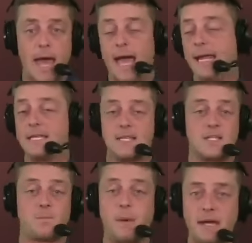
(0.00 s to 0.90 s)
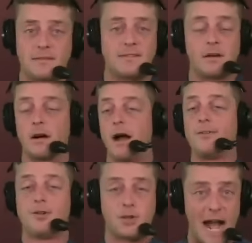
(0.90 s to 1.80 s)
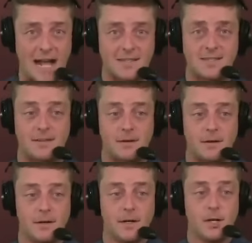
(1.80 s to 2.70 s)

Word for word: And he's a speedster, a trackster